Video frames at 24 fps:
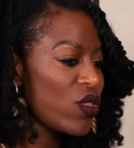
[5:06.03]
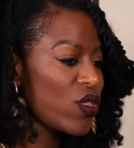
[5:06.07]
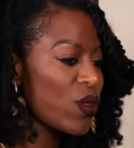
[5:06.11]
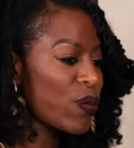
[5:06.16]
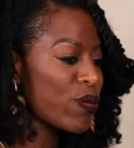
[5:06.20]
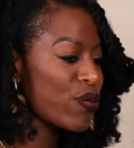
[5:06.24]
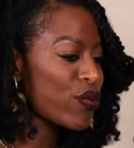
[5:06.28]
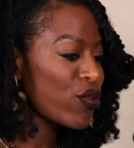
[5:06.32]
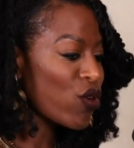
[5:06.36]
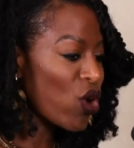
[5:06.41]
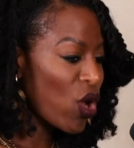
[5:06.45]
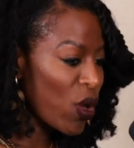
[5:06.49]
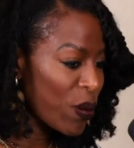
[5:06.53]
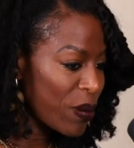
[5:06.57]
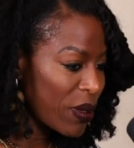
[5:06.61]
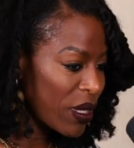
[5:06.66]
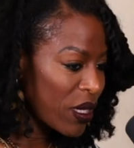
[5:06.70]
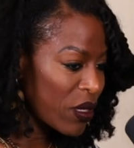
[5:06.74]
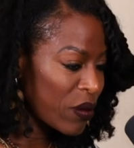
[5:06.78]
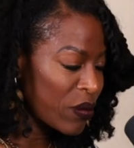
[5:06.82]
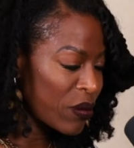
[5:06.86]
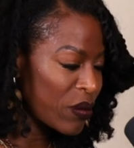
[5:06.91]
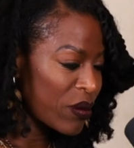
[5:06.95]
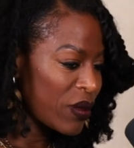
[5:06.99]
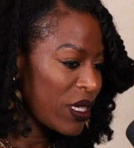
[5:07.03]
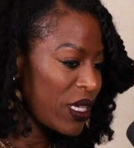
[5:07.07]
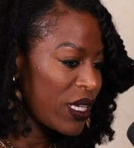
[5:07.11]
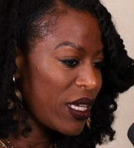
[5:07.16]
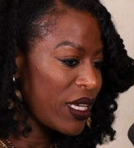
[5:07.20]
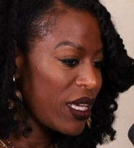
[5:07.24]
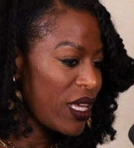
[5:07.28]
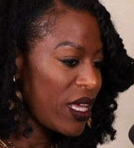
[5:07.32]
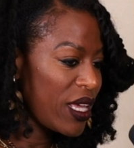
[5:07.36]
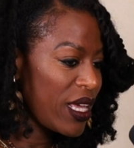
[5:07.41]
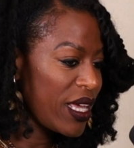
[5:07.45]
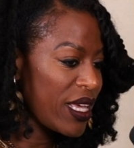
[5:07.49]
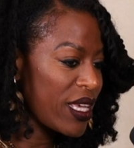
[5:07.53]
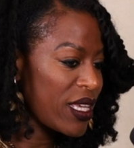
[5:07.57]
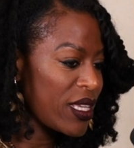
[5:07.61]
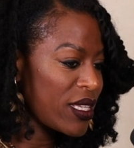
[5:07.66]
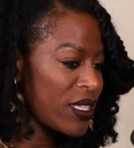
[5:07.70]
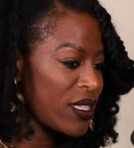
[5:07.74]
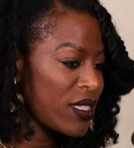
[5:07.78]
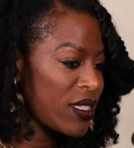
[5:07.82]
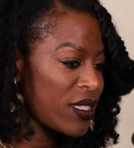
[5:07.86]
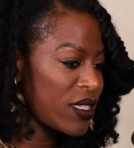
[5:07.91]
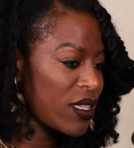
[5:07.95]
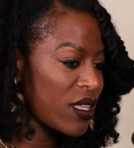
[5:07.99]
The problem
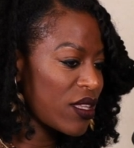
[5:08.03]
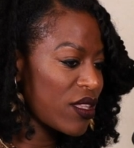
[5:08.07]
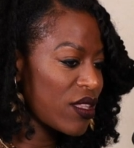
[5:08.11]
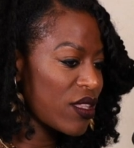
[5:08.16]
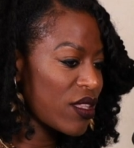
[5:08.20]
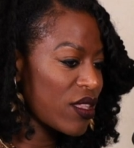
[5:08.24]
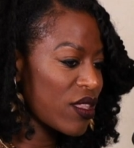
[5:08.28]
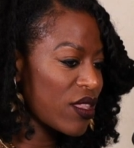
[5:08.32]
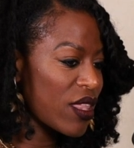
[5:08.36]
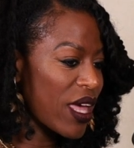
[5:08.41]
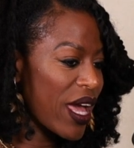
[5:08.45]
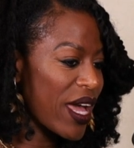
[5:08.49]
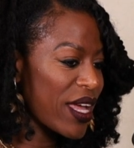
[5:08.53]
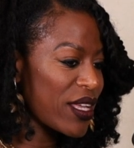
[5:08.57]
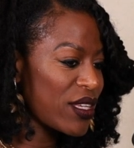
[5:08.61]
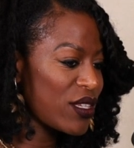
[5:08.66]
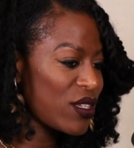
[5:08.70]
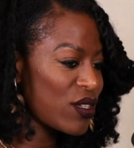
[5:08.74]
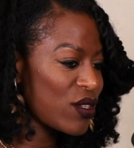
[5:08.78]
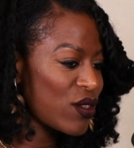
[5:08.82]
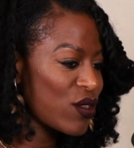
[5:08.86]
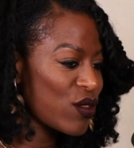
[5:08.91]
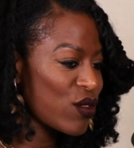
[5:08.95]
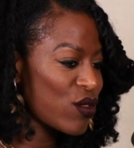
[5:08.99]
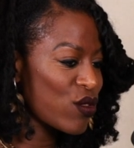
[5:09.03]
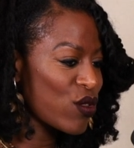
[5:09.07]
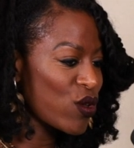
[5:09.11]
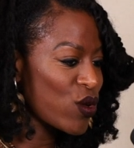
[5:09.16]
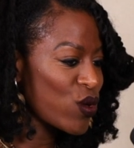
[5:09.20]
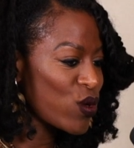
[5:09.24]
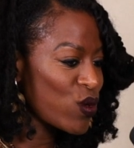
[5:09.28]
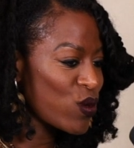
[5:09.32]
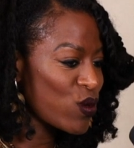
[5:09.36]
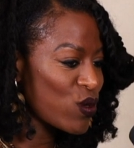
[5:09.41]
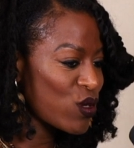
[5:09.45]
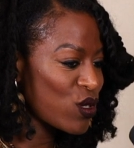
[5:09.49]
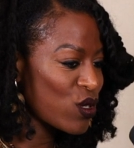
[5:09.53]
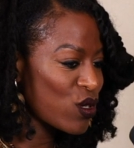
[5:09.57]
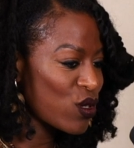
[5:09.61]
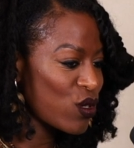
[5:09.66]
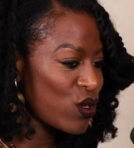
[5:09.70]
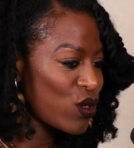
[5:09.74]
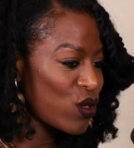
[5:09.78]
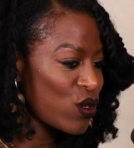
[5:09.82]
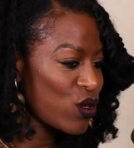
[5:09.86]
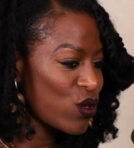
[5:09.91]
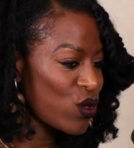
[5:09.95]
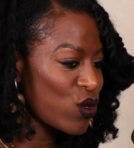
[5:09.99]
is that those
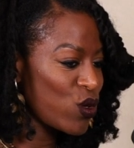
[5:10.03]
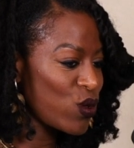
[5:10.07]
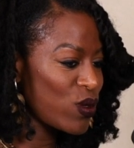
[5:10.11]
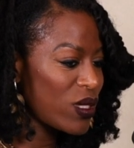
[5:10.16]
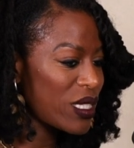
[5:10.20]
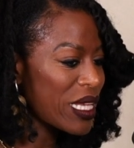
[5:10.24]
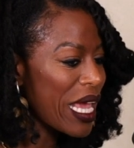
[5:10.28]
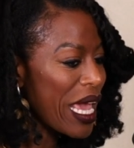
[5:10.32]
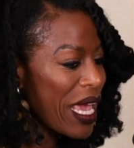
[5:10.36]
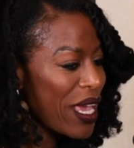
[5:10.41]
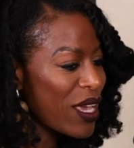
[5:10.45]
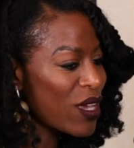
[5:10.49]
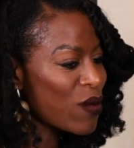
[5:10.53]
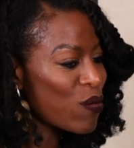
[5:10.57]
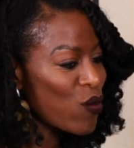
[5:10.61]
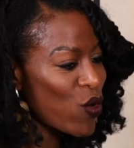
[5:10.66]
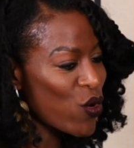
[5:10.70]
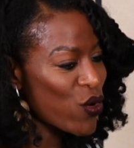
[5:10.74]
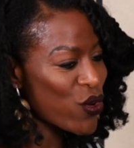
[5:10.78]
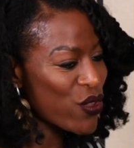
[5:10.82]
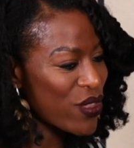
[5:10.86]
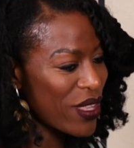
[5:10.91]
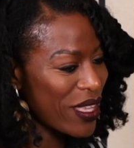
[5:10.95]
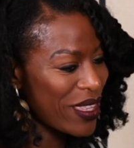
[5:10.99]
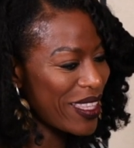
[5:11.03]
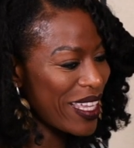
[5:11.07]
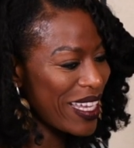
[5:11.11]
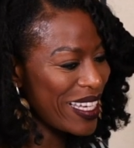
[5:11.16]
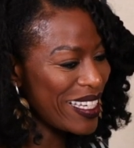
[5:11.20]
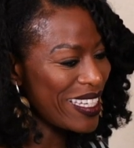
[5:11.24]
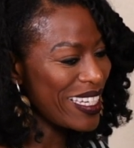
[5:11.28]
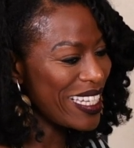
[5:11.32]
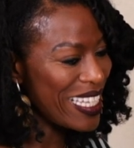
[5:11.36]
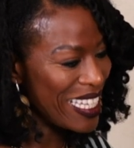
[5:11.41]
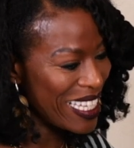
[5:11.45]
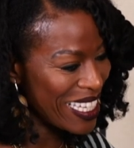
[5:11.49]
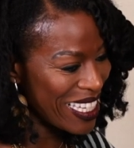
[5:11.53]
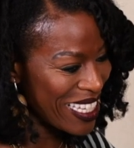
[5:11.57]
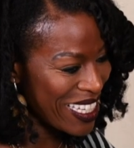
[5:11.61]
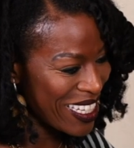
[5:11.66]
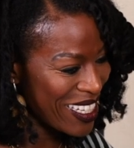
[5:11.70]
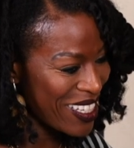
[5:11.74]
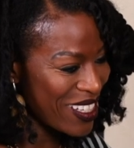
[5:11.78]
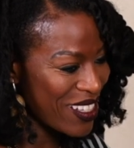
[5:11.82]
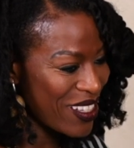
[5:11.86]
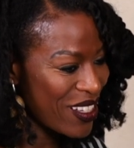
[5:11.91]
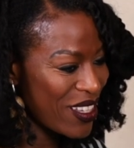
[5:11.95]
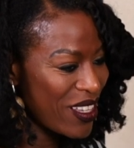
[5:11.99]
who take more than they
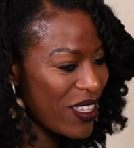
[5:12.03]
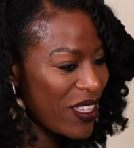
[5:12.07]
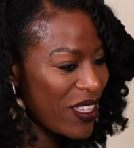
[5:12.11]
need